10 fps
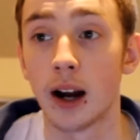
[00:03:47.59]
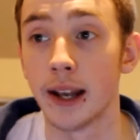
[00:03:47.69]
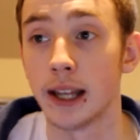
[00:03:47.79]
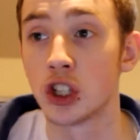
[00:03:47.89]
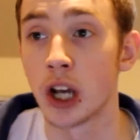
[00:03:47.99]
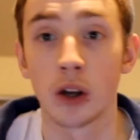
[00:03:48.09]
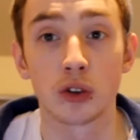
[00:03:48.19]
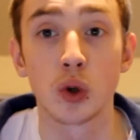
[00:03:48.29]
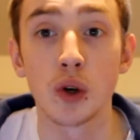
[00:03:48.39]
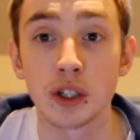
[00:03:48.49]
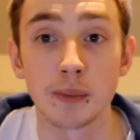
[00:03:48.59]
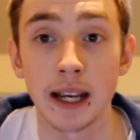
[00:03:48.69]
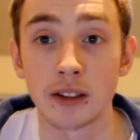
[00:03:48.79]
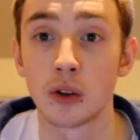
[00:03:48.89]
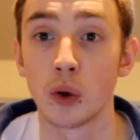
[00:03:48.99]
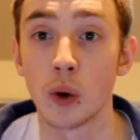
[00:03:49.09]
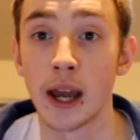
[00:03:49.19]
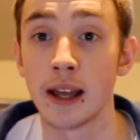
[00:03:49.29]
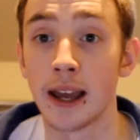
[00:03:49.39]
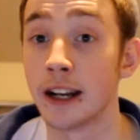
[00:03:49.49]
and then challenged two of his mates to do
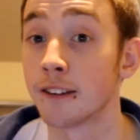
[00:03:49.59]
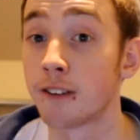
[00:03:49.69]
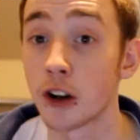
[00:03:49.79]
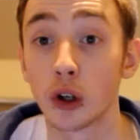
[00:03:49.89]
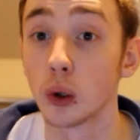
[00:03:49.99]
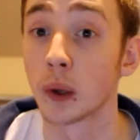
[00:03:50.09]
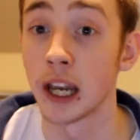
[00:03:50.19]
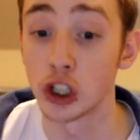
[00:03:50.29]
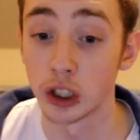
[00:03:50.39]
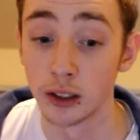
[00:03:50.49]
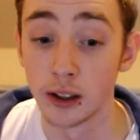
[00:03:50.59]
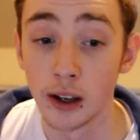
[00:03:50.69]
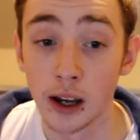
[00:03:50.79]
it in a funnier location.